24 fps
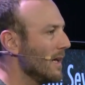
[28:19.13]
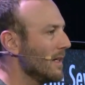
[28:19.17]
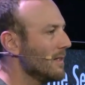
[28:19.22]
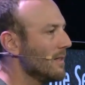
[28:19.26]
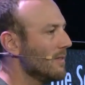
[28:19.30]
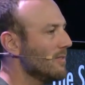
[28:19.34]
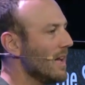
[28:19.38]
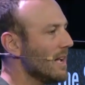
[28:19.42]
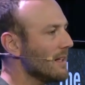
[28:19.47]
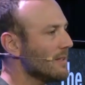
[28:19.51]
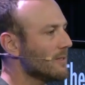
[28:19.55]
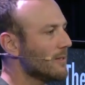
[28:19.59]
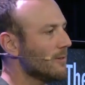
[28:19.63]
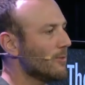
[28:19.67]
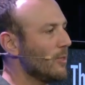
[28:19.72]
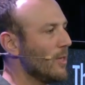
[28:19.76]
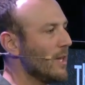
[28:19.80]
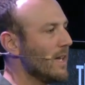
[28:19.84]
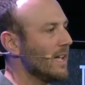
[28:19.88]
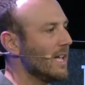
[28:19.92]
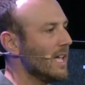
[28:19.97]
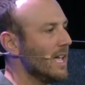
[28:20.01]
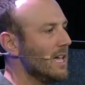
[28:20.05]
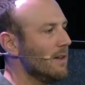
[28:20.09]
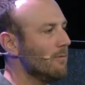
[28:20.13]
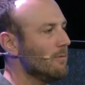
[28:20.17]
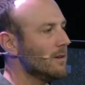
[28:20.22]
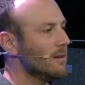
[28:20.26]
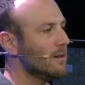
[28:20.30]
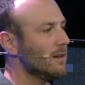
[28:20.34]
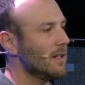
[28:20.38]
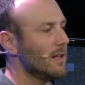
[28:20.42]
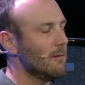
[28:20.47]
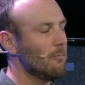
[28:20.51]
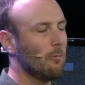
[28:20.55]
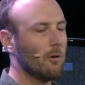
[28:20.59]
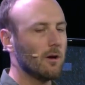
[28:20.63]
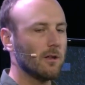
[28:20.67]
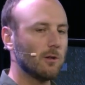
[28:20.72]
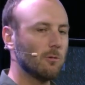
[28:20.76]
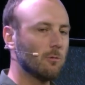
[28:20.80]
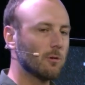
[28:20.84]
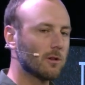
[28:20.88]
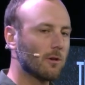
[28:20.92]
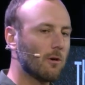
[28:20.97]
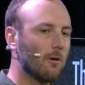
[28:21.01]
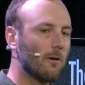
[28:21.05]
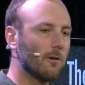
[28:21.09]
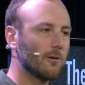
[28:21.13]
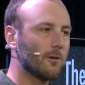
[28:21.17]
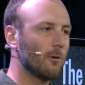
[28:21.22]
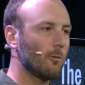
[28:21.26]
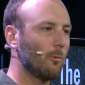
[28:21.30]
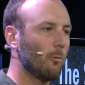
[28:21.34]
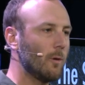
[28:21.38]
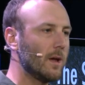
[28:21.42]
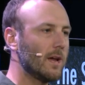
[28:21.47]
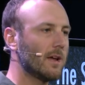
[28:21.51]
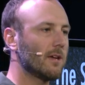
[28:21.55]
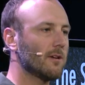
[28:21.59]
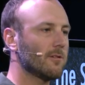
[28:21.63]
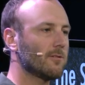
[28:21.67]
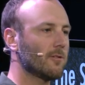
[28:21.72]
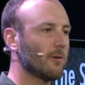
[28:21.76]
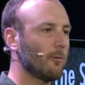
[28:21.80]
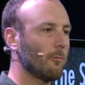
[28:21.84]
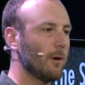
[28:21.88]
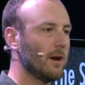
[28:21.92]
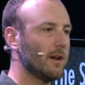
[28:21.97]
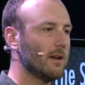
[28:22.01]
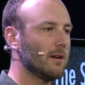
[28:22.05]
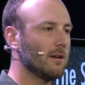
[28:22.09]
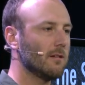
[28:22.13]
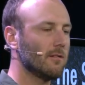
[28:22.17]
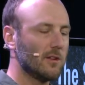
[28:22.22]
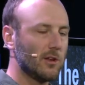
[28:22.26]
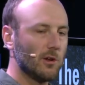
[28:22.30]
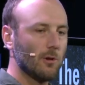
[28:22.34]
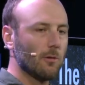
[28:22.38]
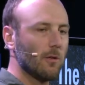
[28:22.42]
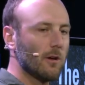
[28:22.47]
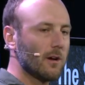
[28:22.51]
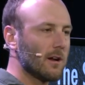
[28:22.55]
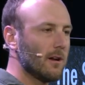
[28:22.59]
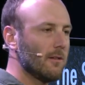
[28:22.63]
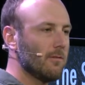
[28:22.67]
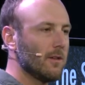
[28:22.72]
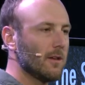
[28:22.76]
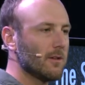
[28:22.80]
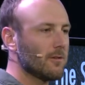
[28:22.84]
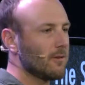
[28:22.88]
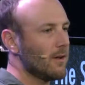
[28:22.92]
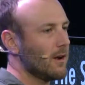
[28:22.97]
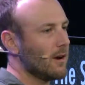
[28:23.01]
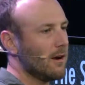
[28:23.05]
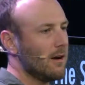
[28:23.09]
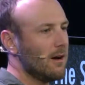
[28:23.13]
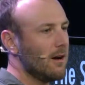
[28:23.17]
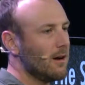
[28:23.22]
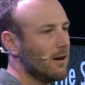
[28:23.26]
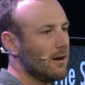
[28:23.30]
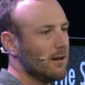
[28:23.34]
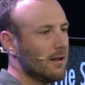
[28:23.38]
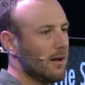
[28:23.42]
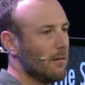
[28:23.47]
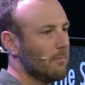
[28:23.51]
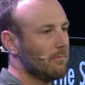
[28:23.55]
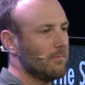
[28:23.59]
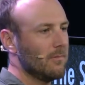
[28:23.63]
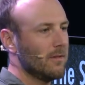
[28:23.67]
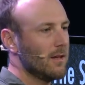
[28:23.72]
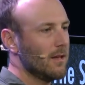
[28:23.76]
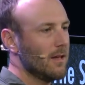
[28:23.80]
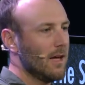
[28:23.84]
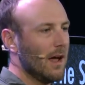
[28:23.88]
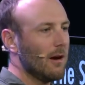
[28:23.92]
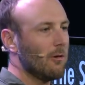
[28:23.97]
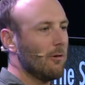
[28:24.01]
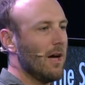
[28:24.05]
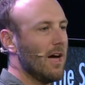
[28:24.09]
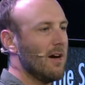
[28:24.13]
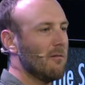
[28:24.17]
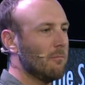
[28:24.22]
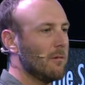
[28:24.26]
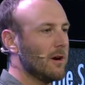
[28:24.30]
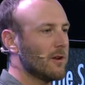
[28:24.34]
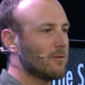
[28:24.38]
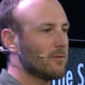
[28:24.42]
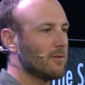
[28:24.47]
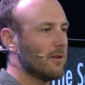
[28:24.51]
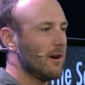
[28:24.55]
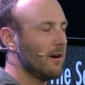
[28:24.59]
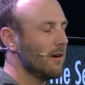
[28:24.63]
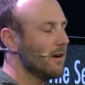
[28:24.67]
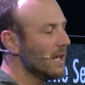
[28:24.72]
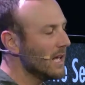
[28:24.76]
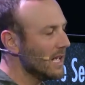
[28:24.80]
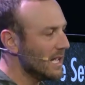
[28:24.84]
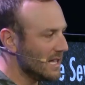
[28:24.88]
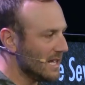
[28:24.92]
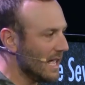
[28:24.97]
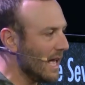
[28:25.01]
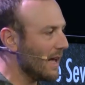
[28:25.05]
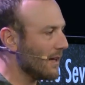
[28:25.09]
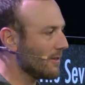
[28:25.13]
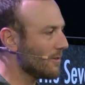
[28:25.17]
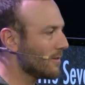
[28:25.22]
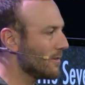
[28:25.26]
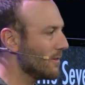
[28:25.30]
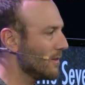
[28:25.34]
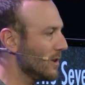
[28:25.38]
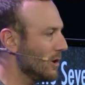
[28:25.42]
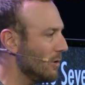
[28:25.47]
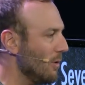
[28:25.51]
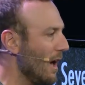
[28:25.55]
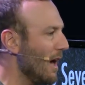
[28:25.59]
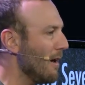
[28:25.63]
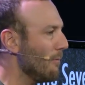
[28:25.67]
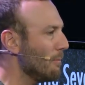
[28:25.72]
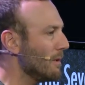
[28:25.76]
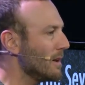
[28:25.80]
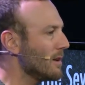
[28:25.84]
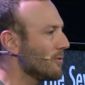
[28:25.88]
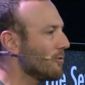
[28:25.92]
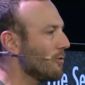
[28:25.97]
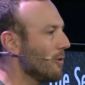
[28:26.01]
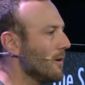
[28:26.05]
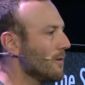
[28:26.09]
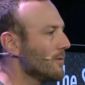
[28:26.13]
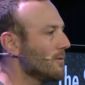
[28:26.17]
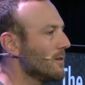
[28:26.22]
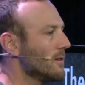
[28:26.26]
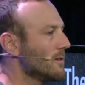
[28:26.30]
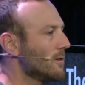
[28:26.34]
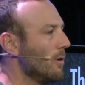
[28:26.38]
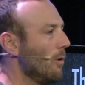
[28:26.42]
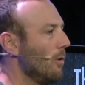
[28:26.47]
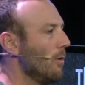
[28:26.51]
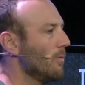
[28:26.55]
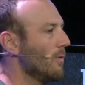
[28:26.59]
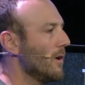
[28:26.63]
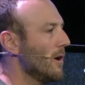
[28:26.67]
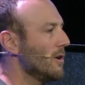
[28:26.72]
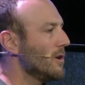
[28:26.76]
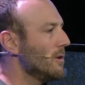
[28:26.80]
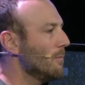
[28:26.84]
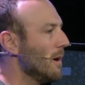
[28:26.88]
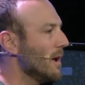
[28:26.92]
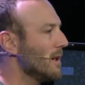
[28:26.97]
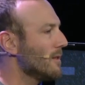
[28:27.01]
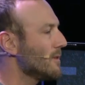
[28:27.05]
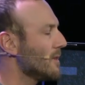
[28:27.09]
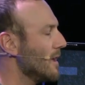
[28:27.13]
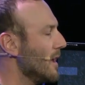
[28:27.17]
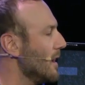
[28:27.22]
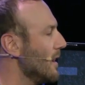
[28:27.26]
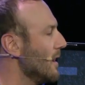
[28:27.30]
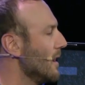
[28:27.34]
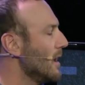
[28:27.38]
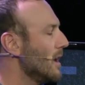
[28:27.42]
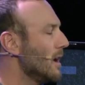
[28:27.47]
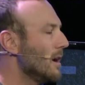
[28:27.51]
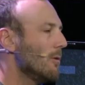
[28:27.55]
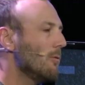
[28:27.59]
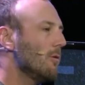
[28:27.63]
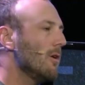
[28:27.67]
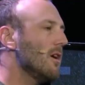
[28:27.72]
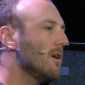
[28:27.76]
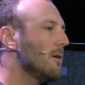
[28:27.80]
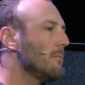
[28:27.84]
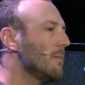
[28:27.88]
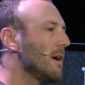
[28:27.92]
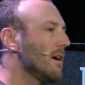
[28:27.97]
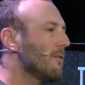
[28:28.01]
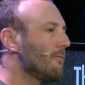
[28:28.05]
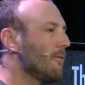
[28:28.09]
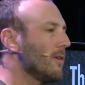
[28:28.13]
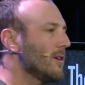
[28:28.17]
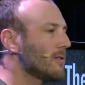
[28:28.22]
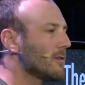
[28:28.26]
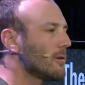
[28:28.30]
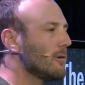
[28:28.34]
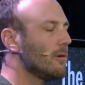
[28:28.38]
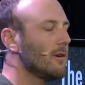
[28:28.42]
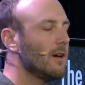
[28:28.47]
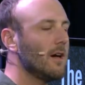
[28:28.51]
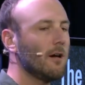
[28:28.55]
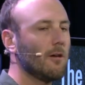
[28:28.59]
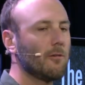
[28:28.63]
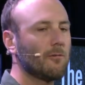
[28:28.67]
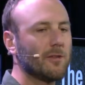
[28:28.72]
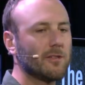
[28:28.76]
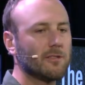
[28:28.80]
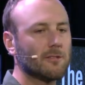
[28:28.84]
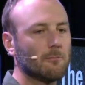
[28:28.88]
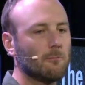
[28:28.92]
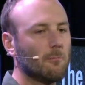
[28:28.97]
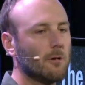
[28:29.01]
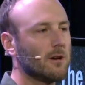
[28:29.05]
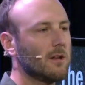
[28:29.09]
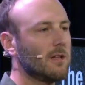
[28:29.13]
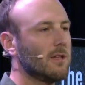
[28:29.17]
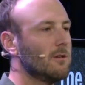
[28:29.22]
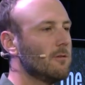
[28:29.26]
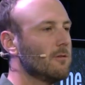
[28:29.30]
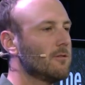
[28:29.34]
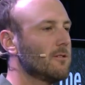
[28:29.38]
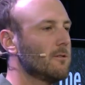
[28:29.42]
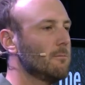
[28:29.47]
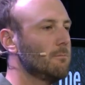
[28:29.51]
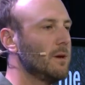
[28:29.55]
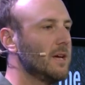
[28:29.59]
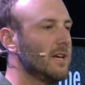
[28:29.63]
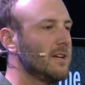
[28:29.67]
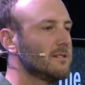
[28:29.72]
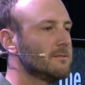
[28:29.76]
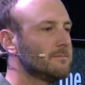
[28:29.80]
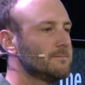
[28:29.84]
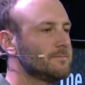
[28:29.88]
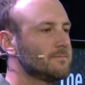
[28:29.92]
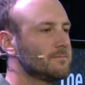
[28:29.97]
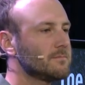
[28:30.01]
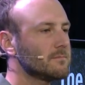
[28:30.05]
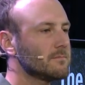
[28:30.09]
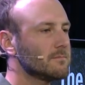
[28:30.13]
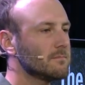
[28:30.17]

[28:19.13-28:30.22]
And that's the thing, even in what you would call your weakest arena, you're looking at this like, oh, I'm, I don't have much there. Yes, you have been entrusted gold there. You might say, well, my physical health isn't what it used to be.